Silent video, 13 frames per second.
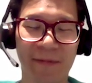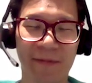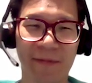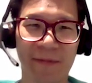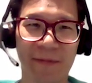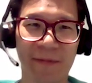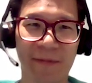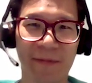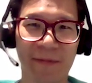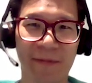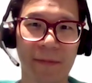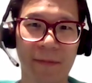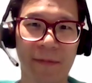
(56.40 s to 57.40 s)

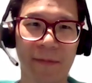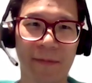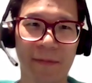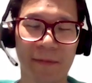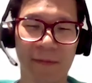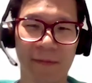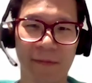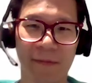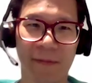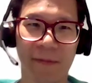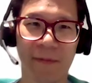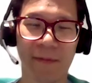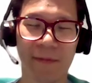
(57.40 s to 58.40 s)

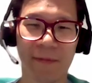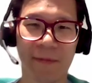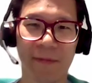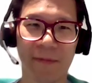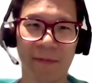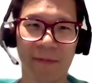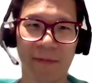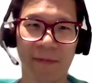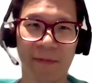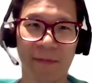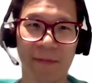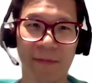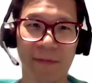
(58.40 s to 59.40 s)

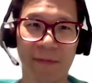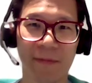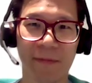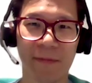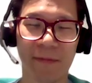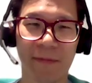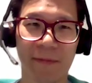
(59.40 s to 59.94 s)
(silent)